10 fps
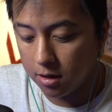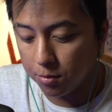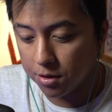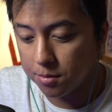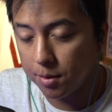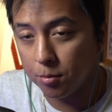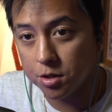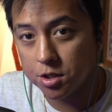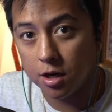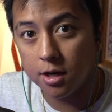with my boy
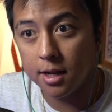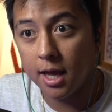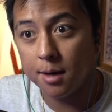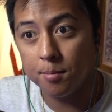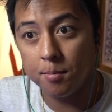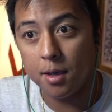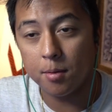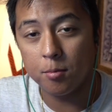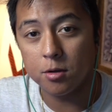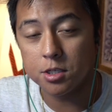Sean and
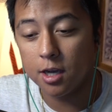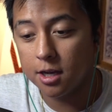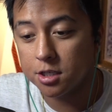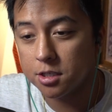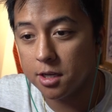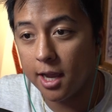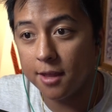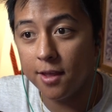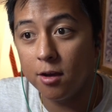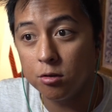my boy Josh,
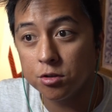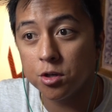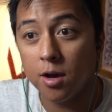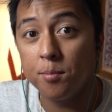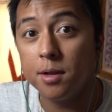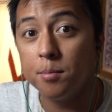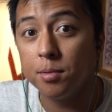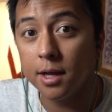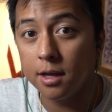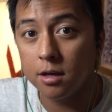and they also have been
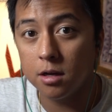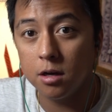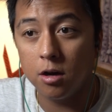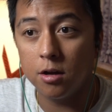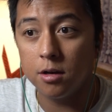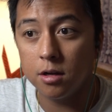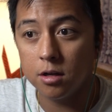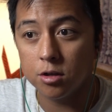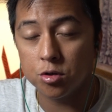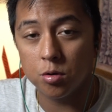playing on
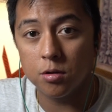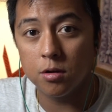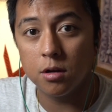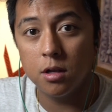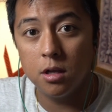controller